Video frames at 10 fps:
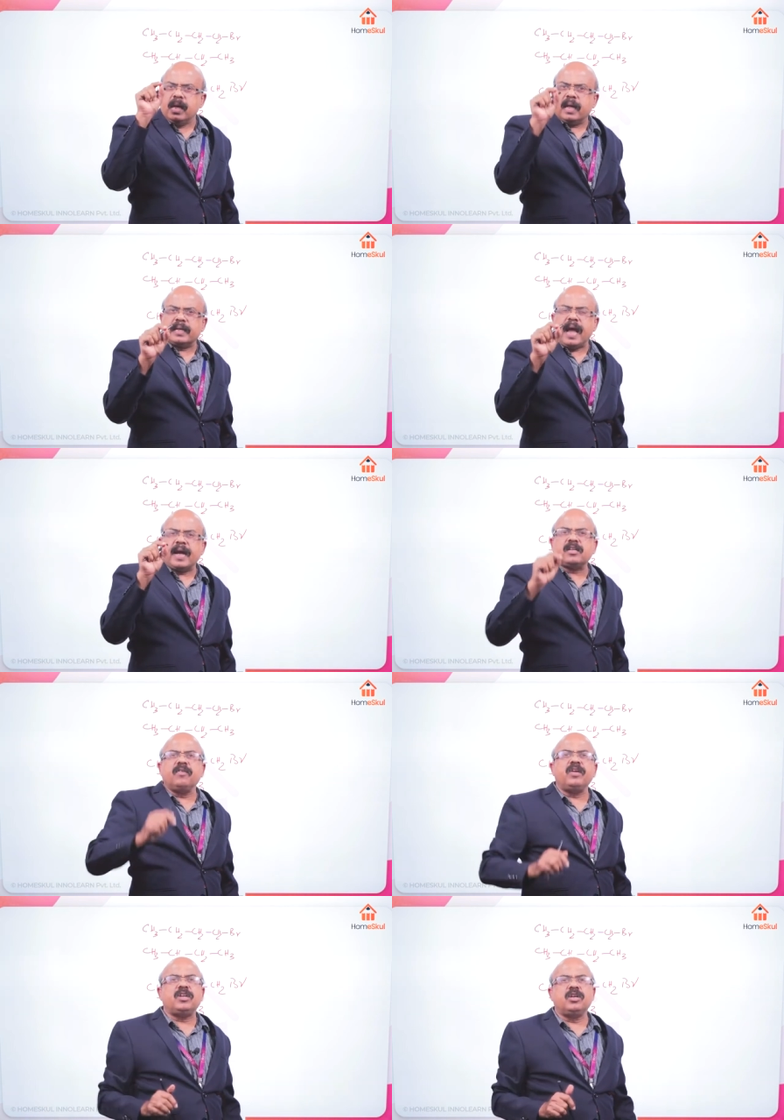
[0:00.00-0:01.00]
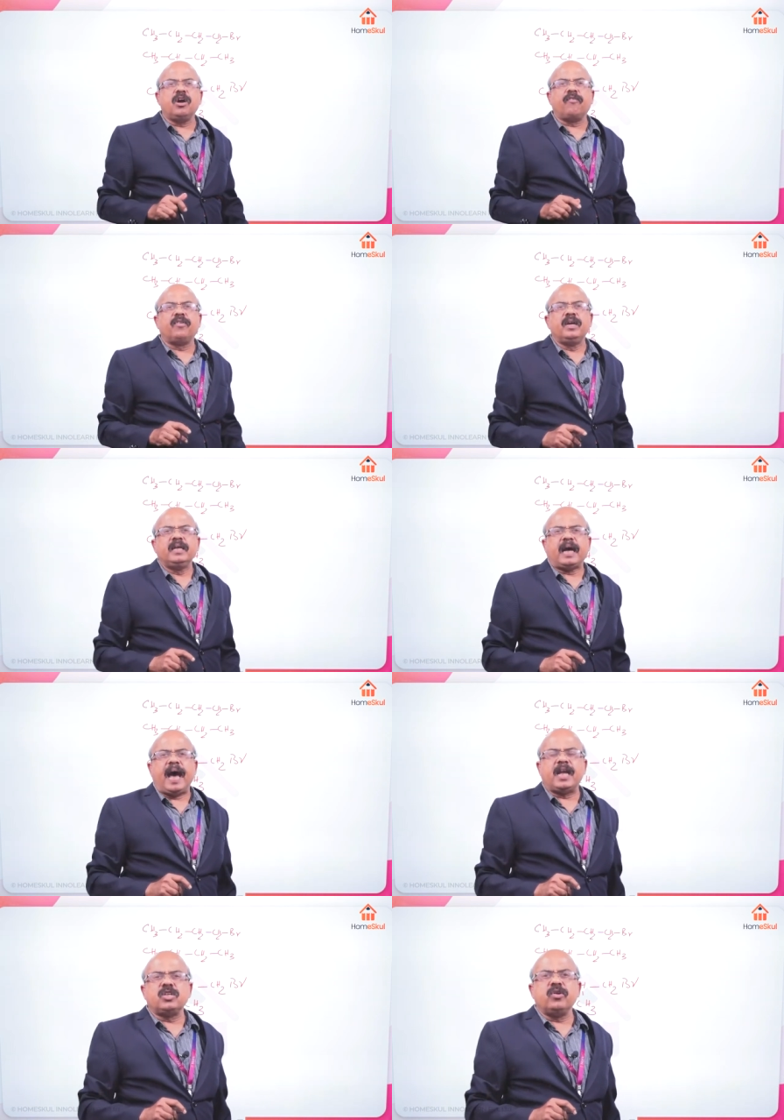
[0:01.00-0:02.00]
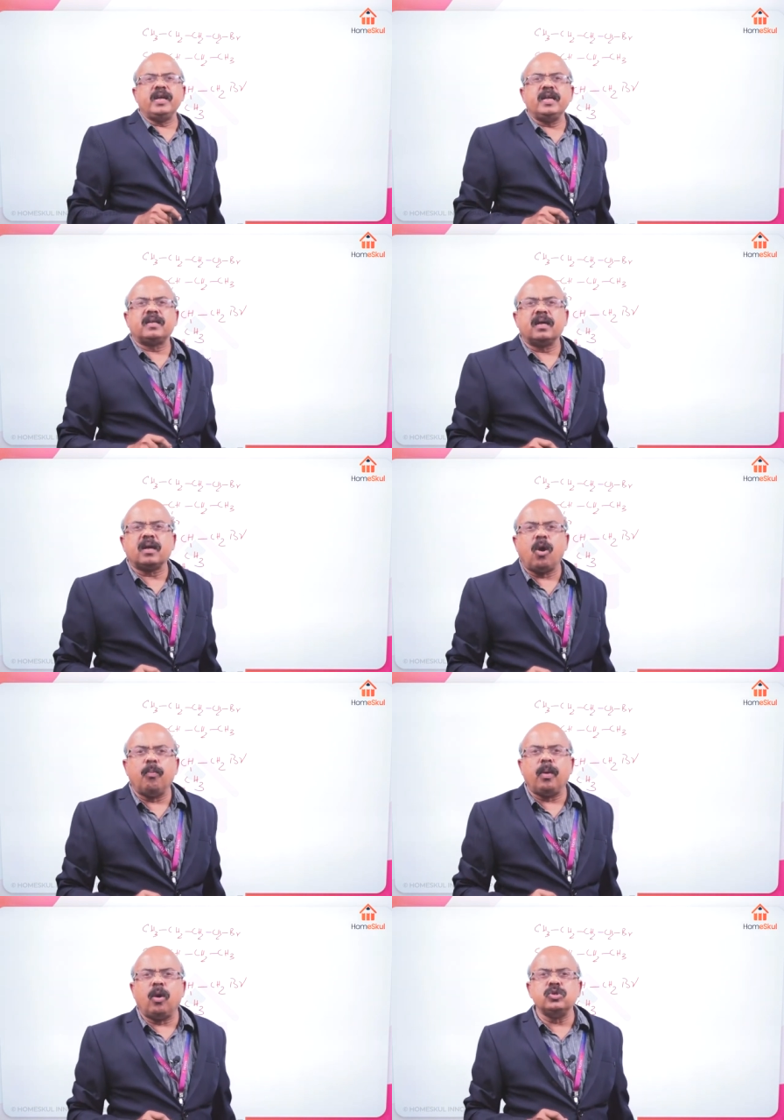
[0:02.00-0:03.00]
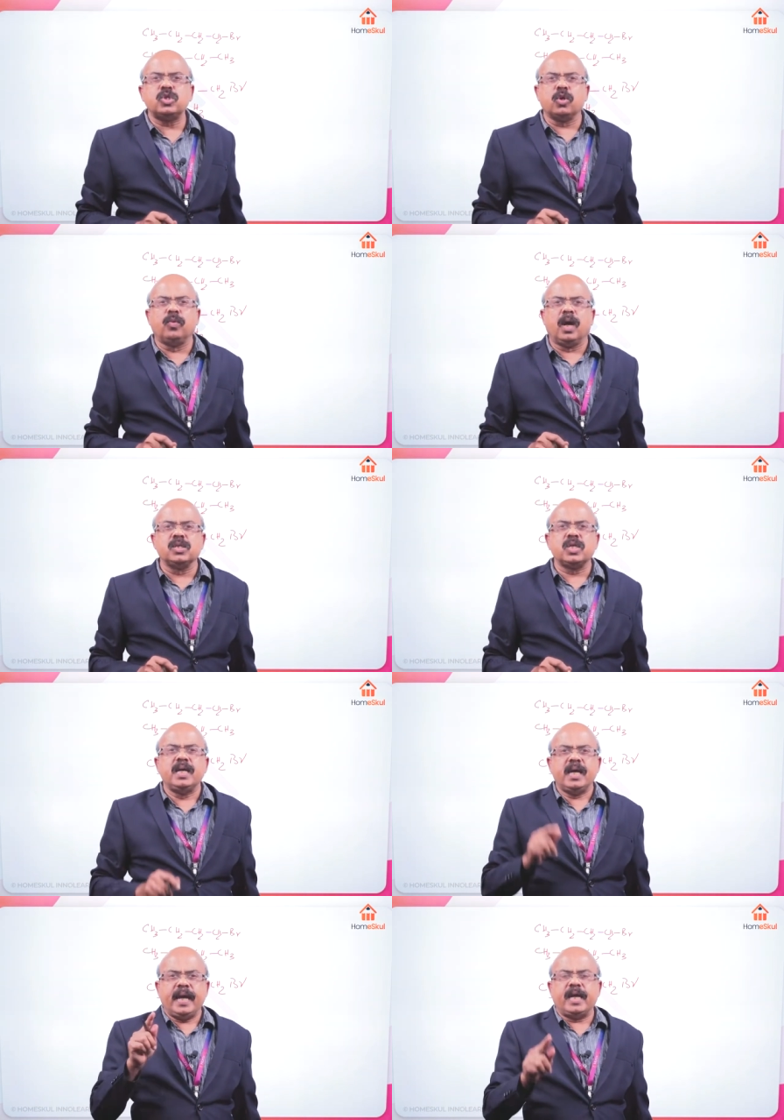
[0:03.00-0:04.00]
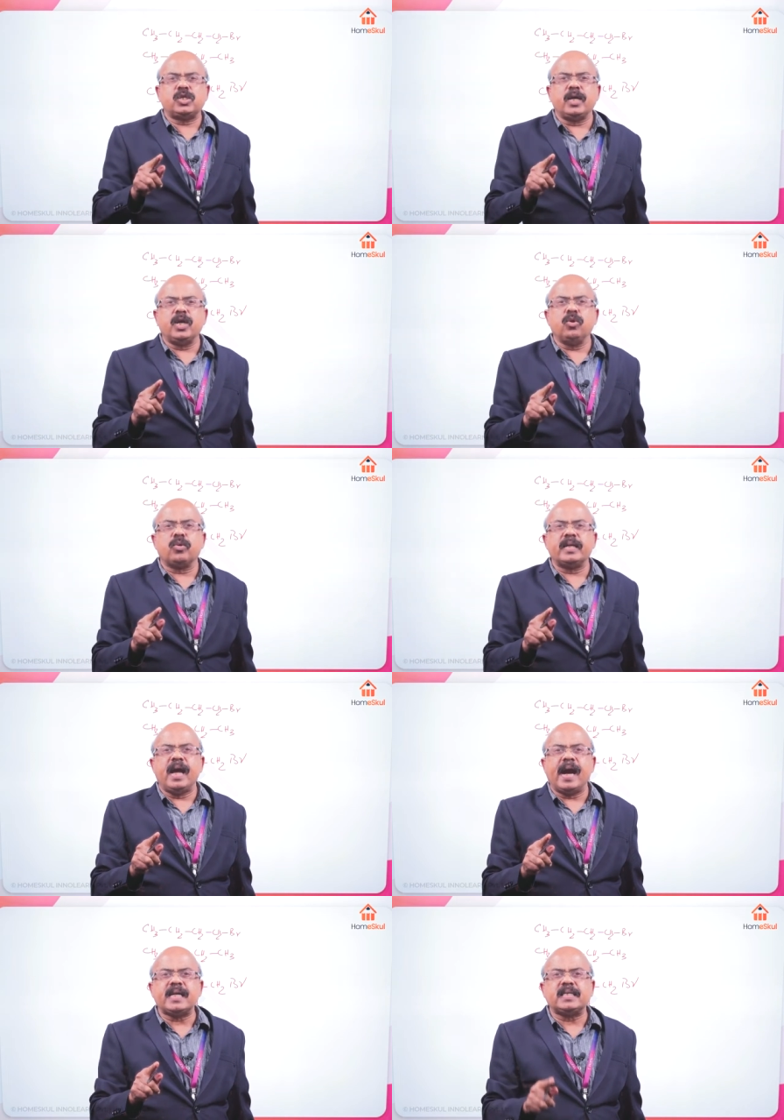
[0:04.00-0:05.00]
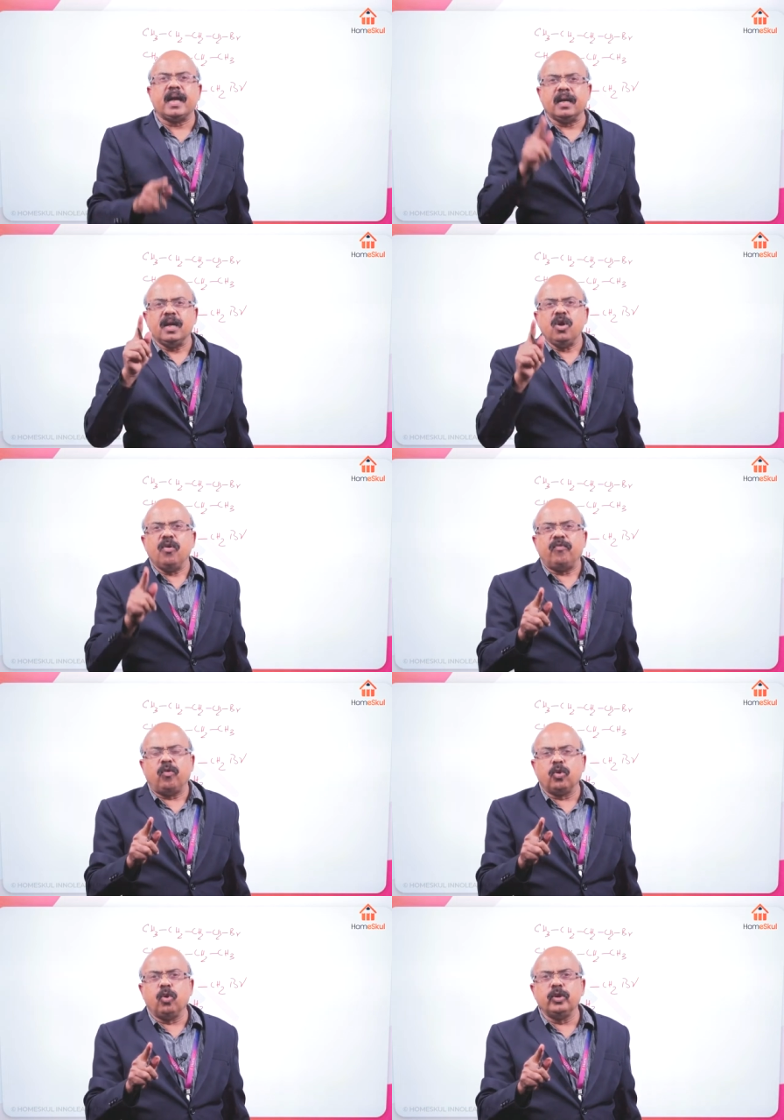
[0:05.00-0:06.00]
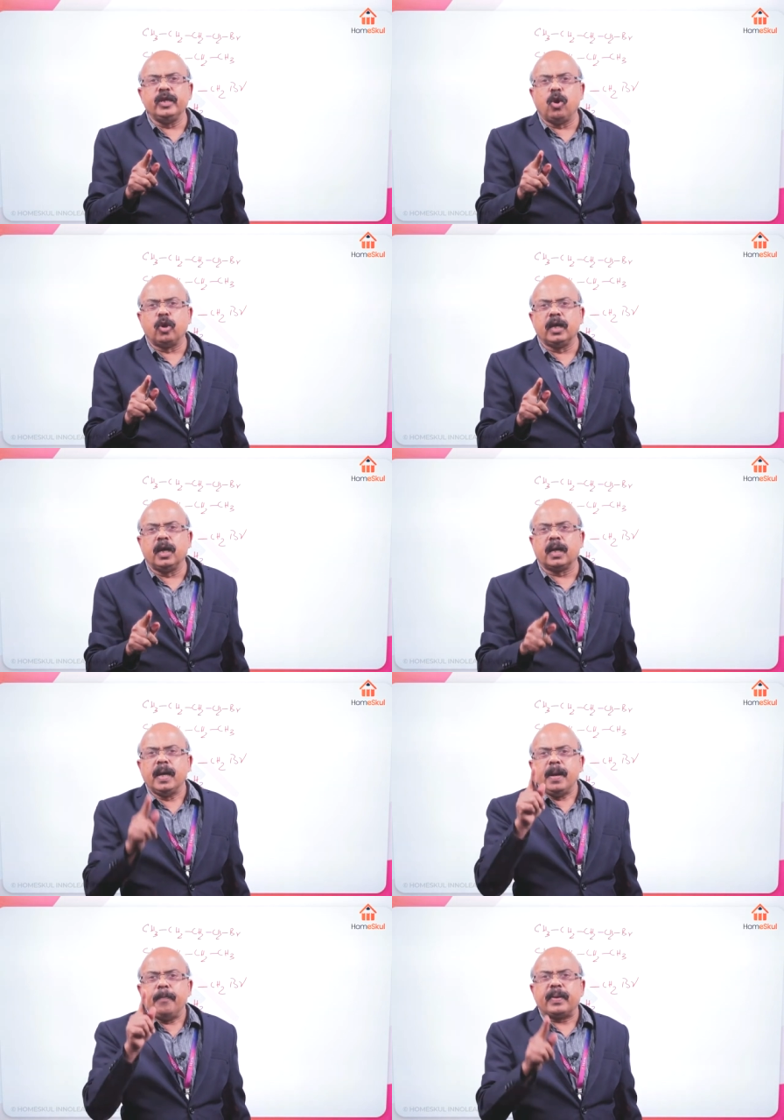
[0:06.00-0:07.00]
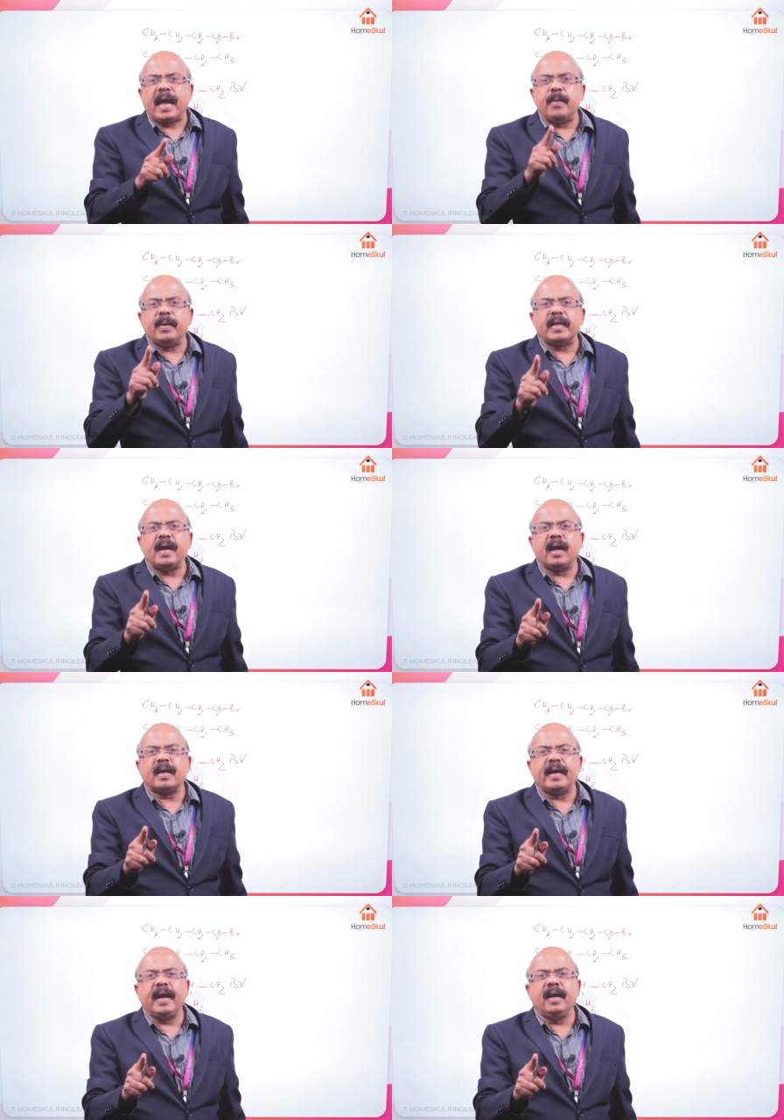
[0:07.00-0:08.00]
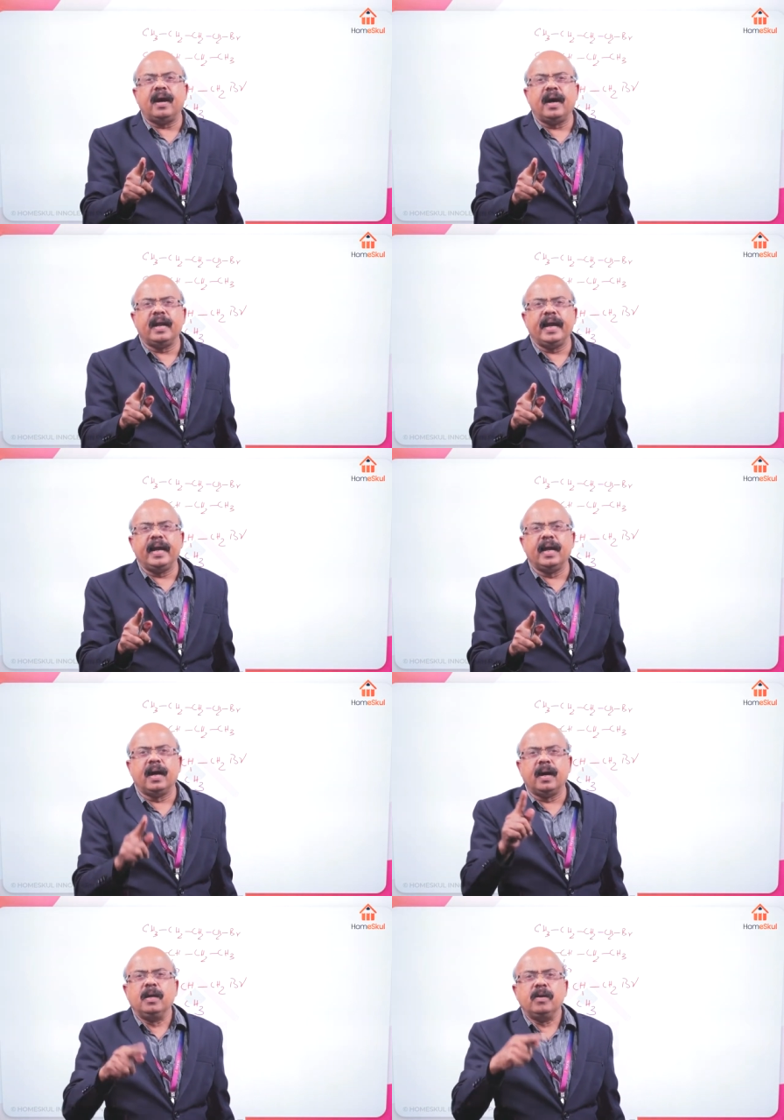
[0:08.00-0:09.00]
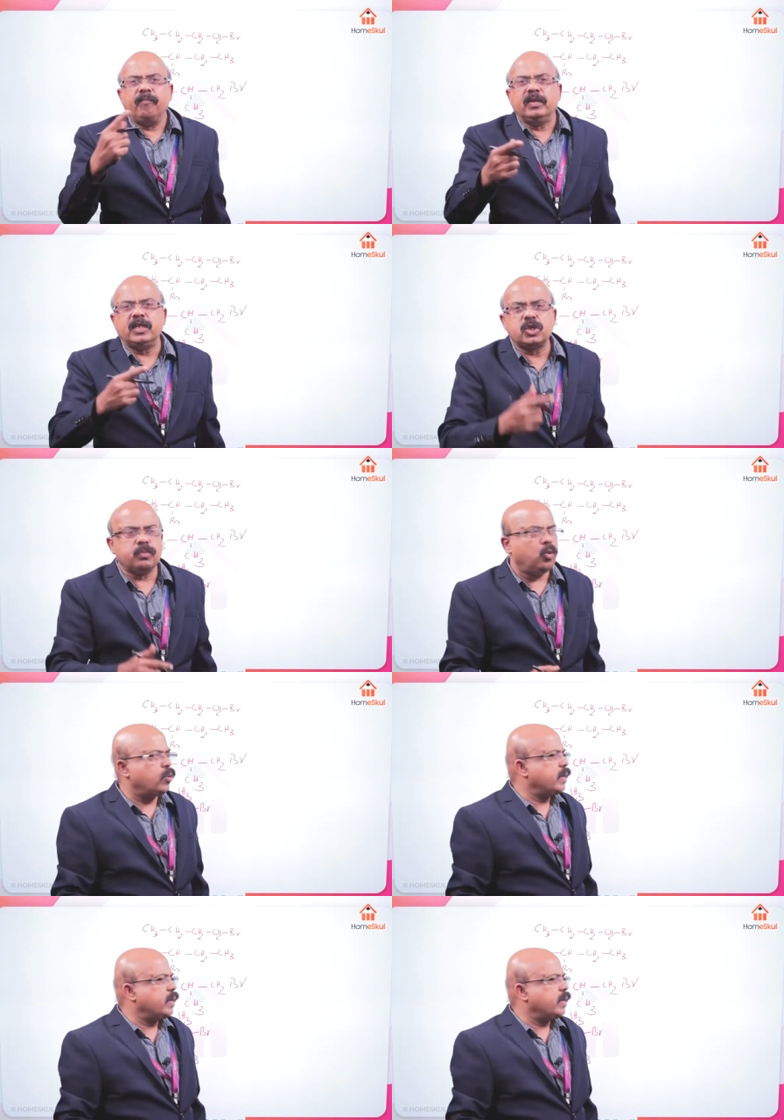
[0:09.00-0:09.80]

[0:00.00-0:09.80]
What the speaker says: Reactivity of halogenated compounds towards Assertion reaction follow the order primary alkyl halide, which is more